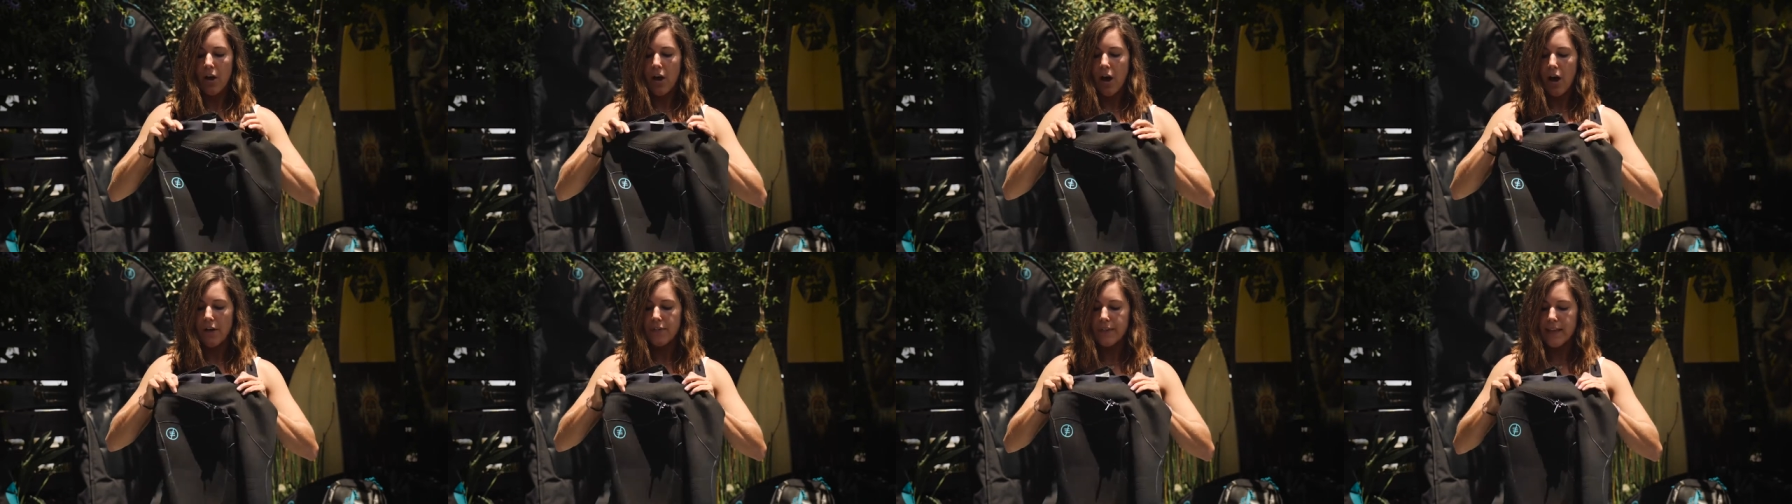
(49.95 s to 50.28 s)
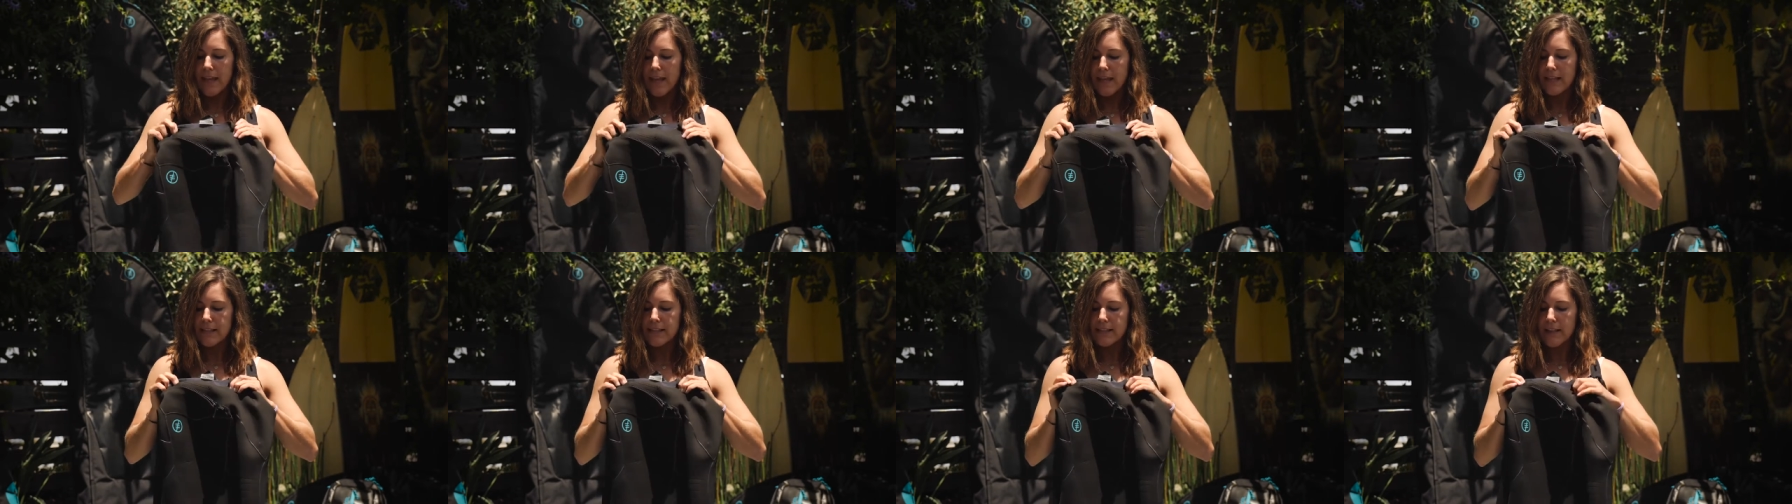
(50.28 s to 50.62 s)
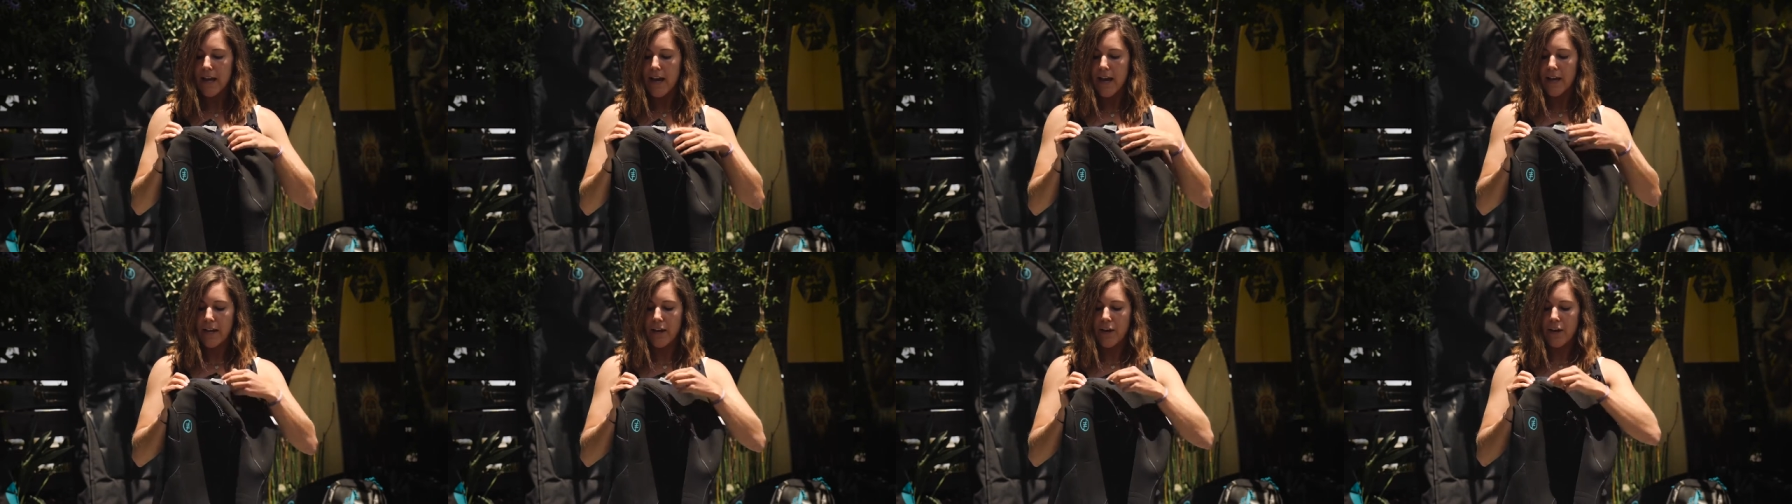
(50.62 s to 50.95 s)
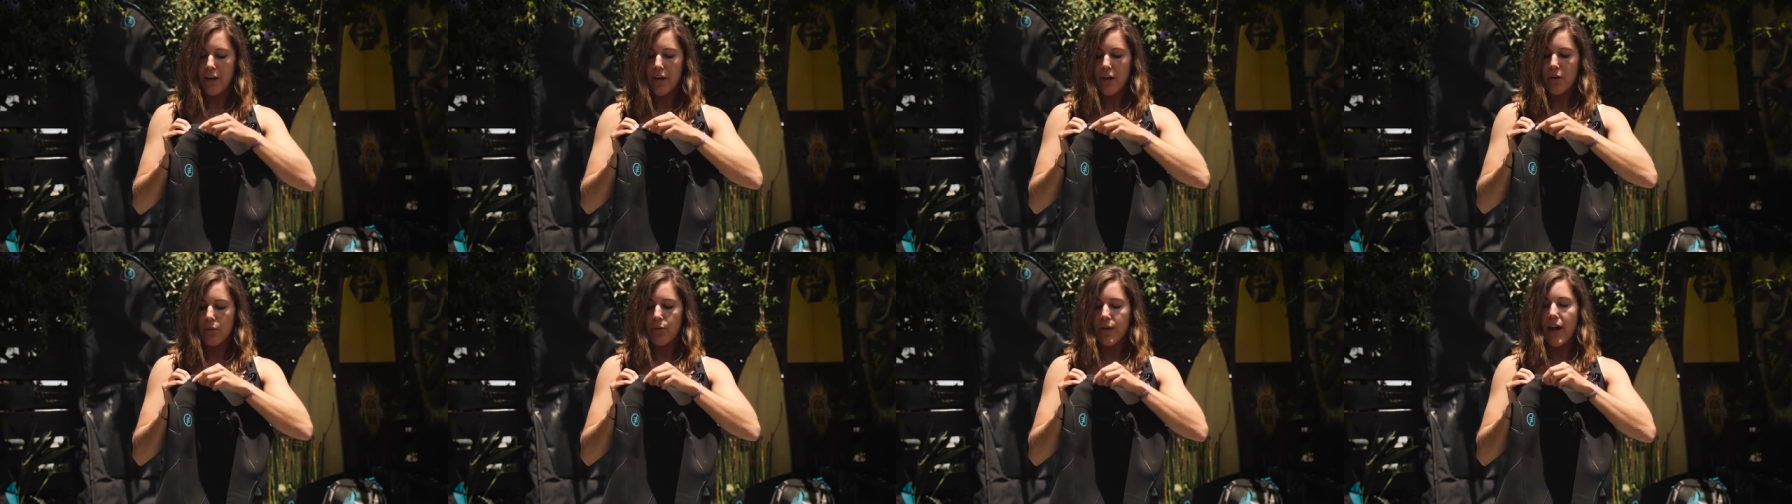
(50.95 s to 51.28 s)
On the inside,
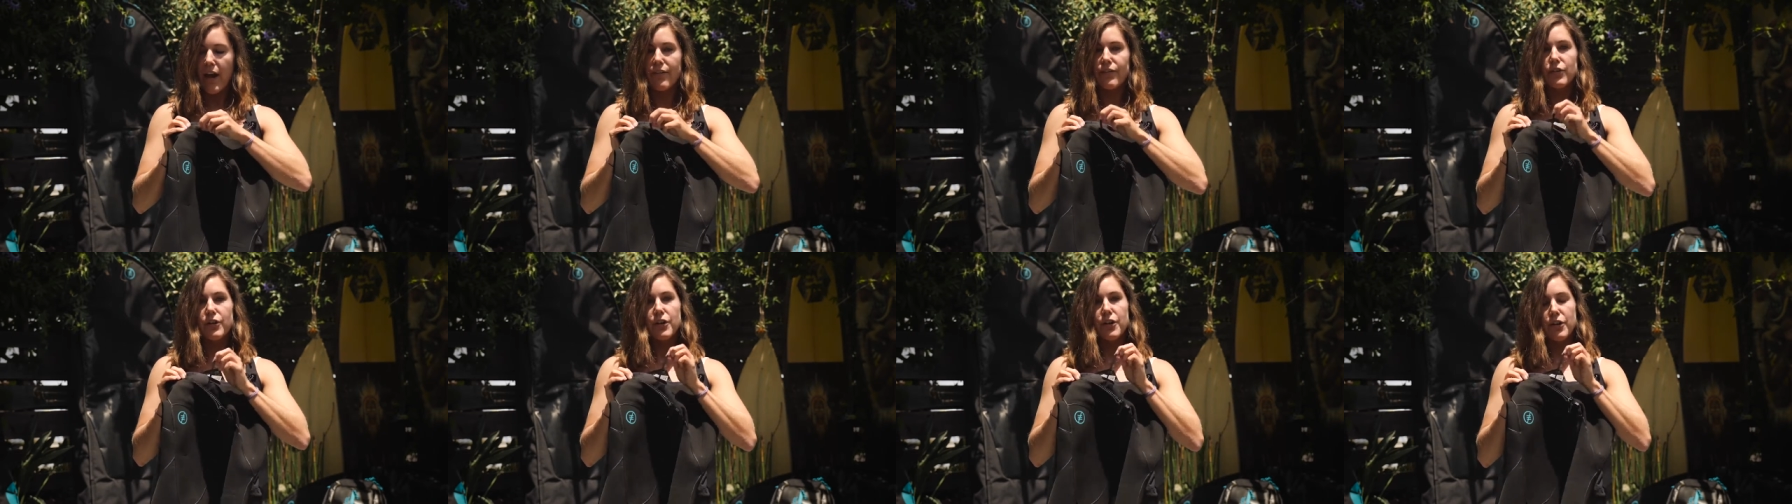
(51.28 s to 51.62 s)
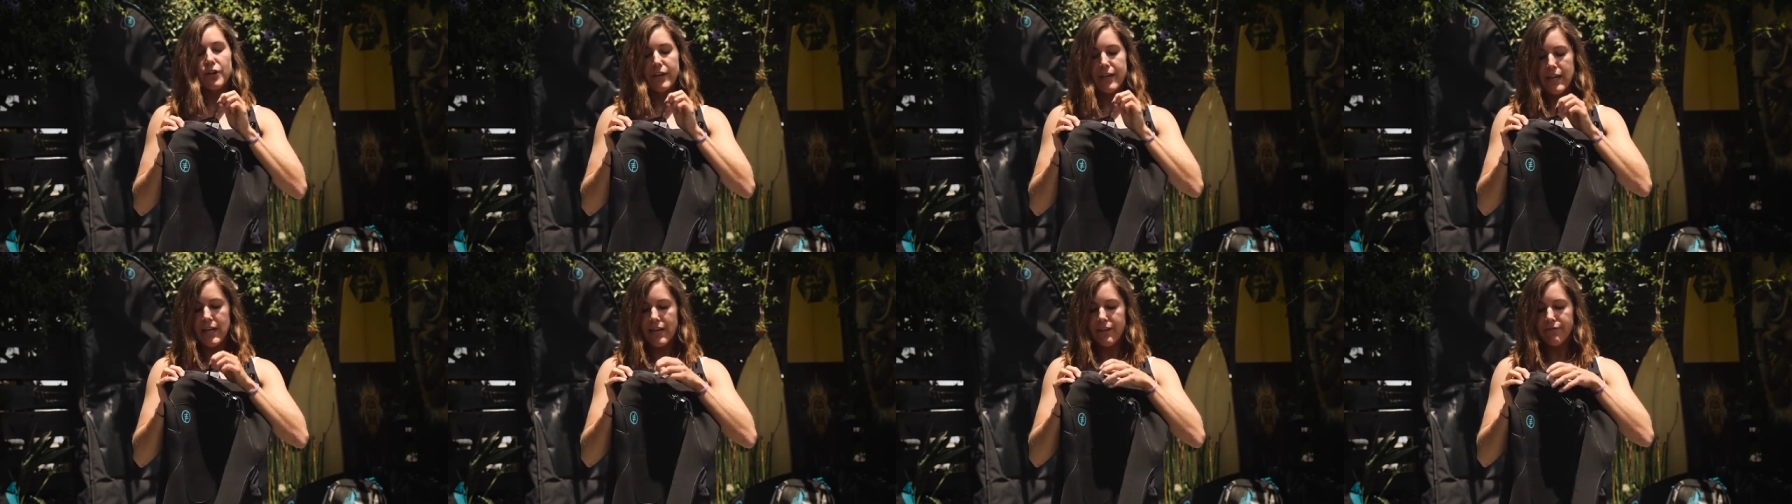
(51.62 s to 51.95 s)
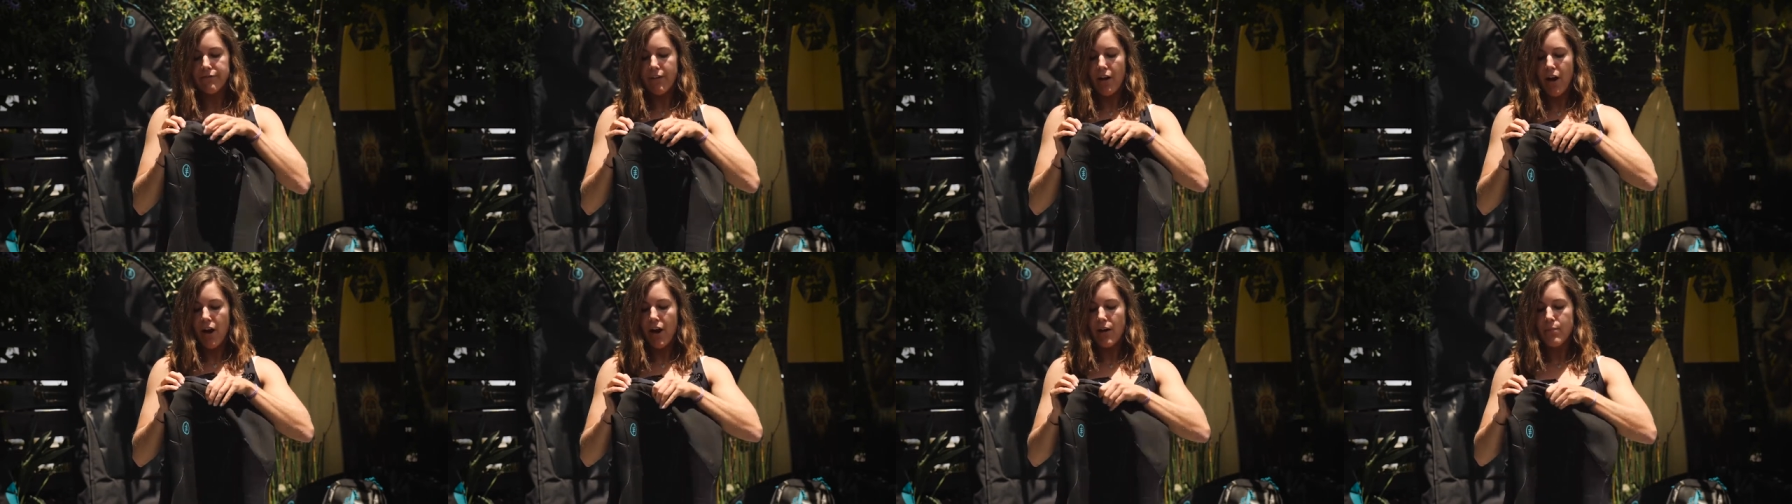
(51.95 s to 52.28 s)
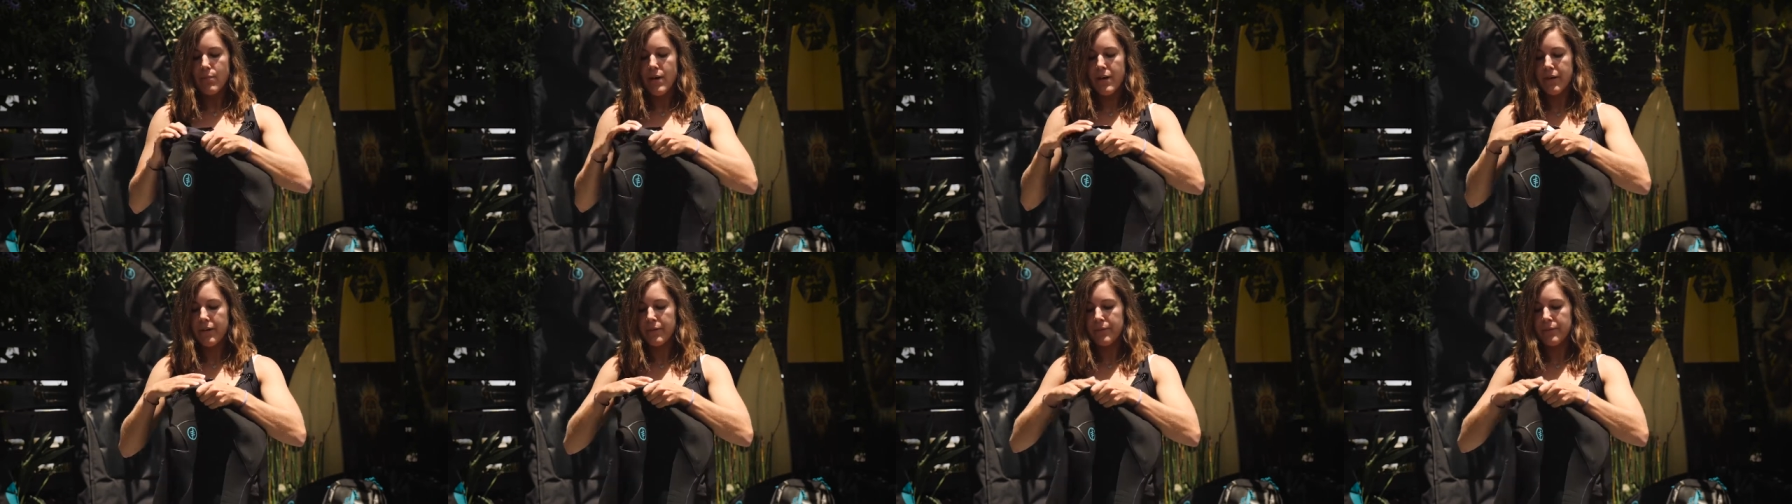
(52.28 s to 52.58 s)
we have a little key fob,